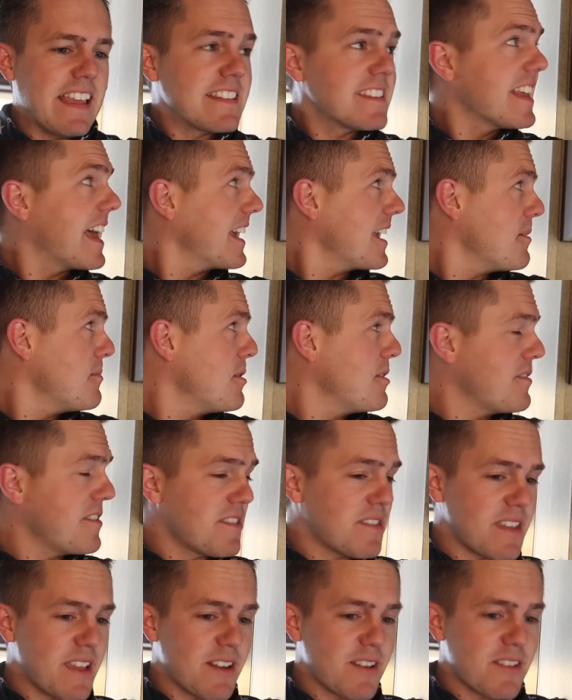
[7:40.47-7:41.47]
It's like a movie
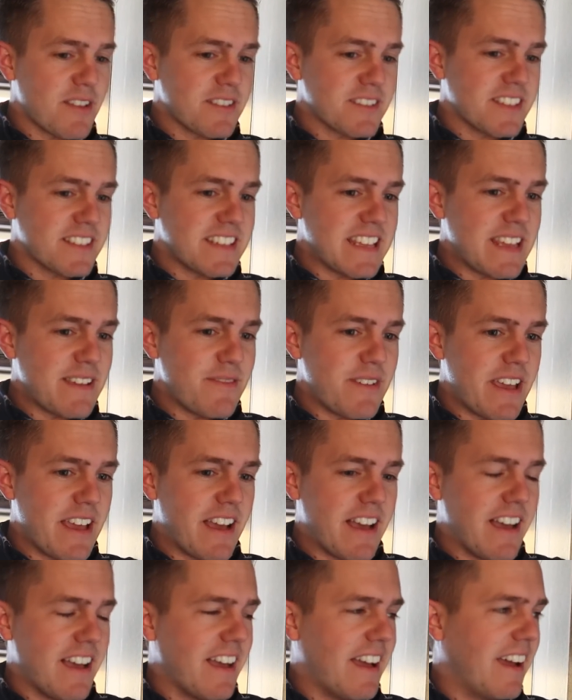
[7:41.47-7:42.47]
theater. There's a TV,
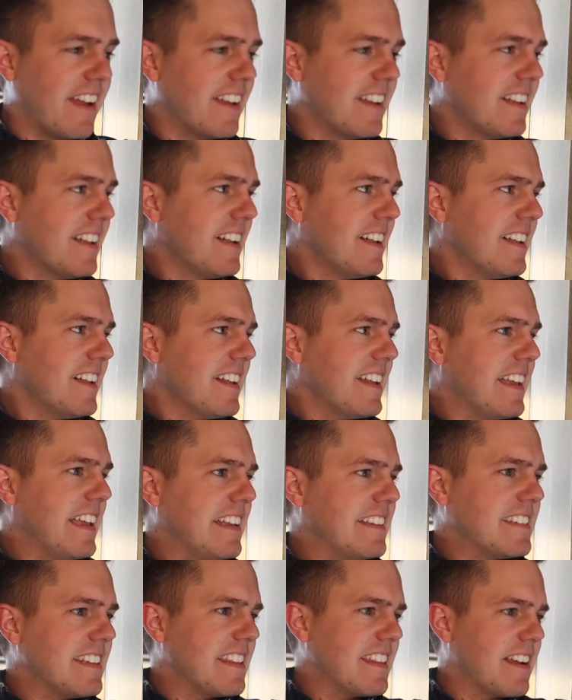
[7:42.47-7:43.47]
huh? Yeah.
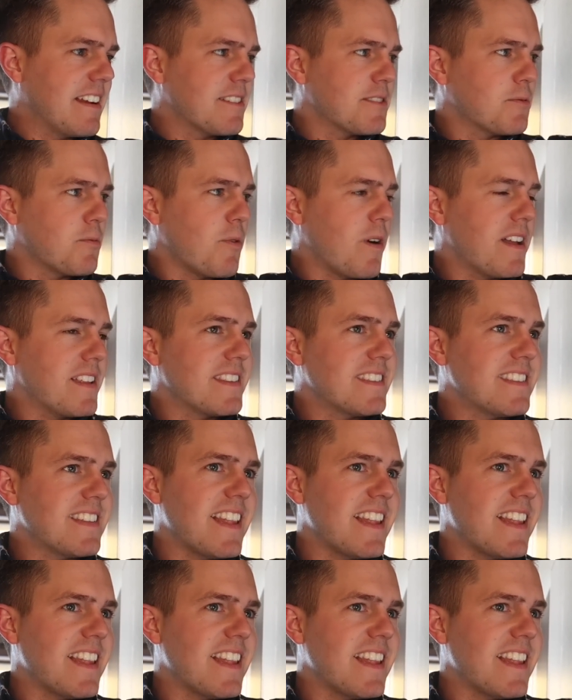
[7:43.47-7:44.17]
You see, there's one